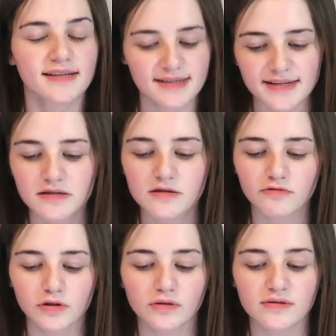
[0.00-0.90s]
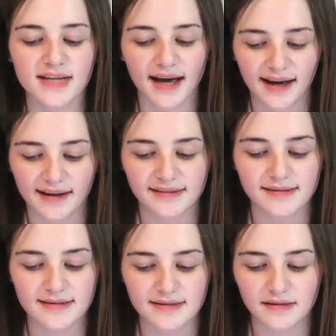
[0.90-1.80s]
stick to the rules,
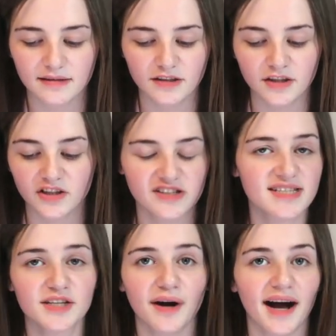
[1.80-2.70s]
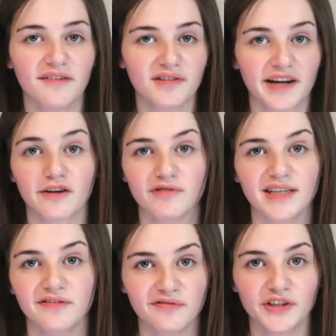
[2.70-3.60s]
and you can still have like a
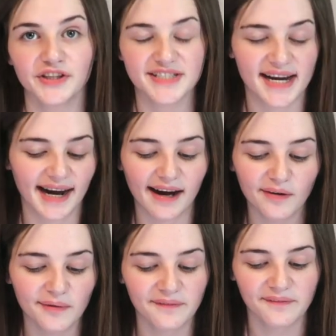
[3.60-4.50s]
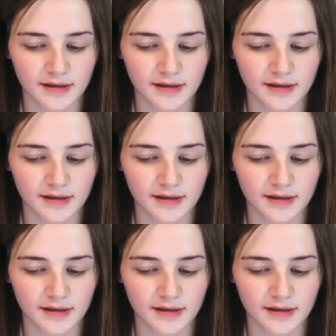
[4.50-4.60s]
really fun day out.